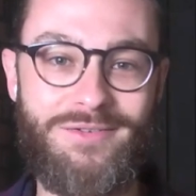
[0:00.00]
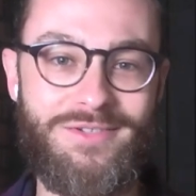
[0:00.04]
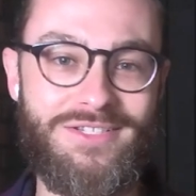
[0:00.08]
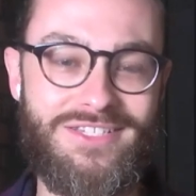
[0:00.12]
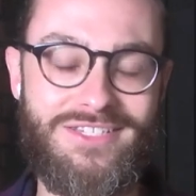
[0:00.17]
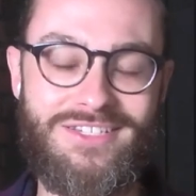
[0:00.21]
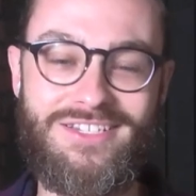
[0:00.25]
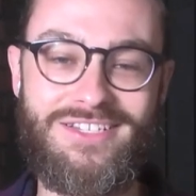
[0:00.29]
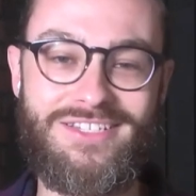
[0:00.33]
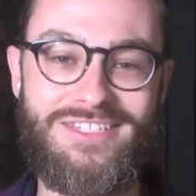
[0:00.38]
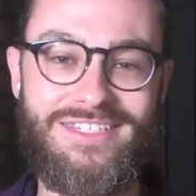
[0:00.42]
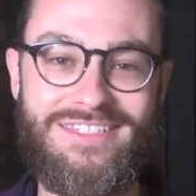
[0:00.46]

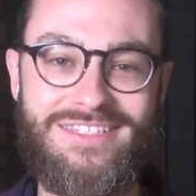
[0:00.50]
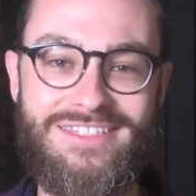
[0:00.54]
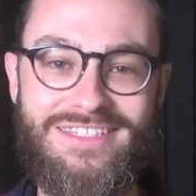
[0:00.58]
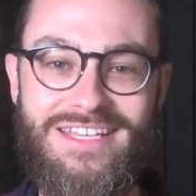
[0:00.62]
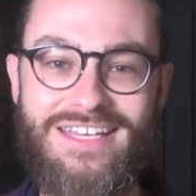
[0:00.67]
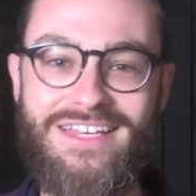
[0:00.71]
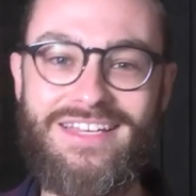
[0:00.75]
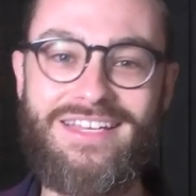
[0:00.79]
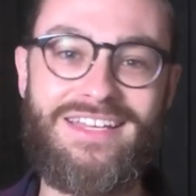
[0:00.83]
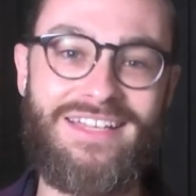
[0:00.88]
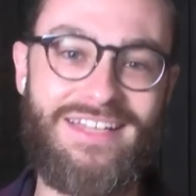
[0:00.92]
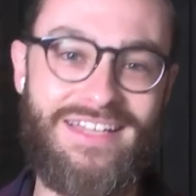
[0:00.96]
was just
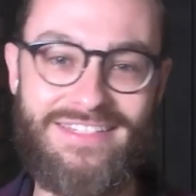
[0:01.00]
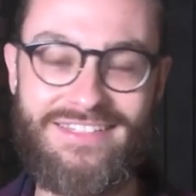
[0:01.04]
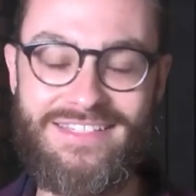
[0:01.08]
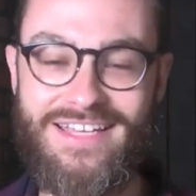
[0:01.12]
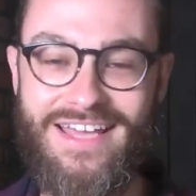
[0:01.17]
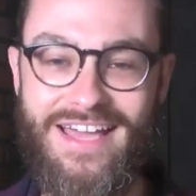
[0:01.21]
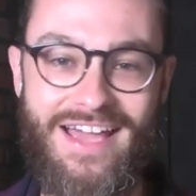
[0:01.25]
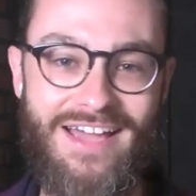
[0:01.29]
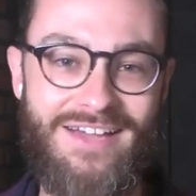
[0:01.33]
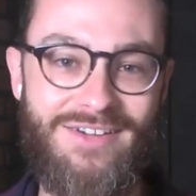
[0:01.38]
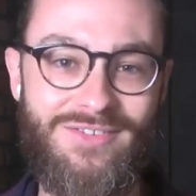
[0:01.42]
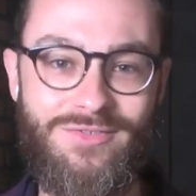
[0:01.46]
digging
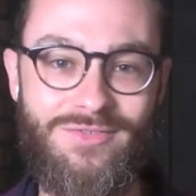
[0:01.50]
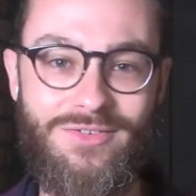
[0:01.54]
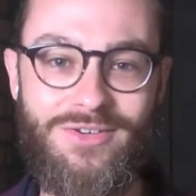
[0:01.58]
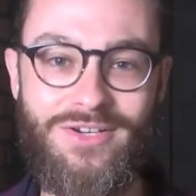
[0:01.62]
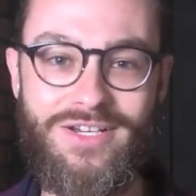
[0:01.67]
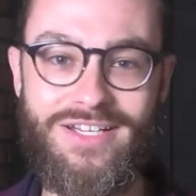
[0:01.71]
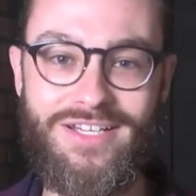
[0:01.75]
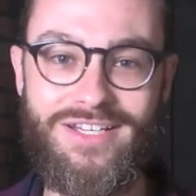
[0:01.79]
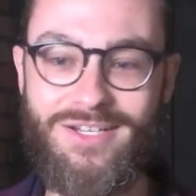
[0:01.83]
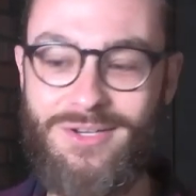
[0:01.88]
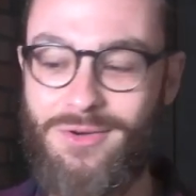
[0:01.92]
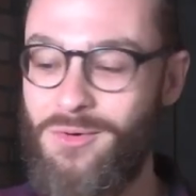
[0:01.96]
into
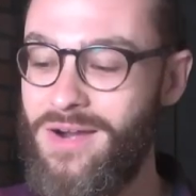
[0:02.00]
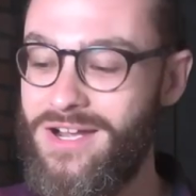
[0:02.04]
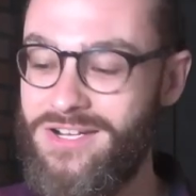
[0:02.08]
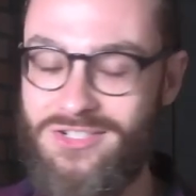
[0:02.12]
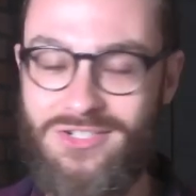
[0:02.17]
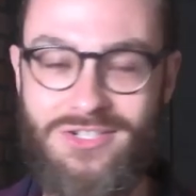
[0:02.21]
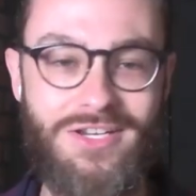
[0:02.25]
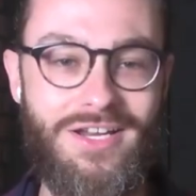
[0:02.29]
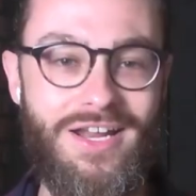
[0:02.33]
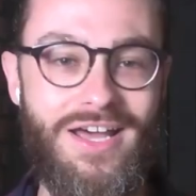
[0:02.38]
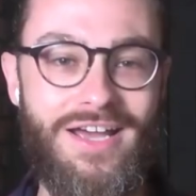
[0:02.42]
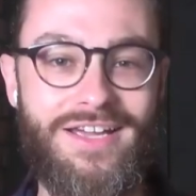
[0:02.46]
every
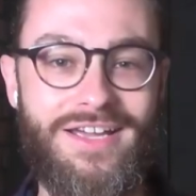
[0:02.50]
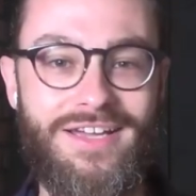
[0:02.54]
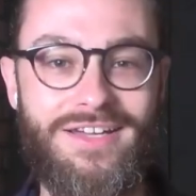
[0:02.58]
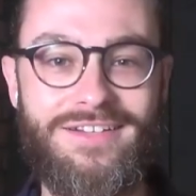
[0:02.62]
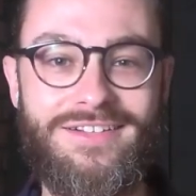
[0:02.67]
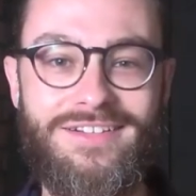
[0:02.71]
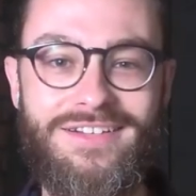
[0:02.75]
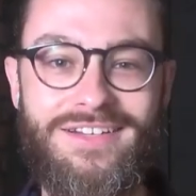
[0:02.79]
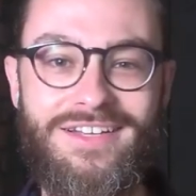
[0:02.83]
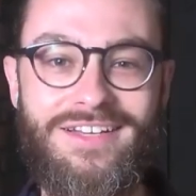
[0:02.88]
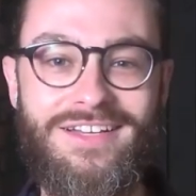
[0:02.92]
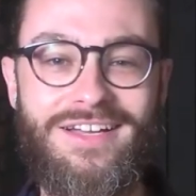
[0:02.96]
question i could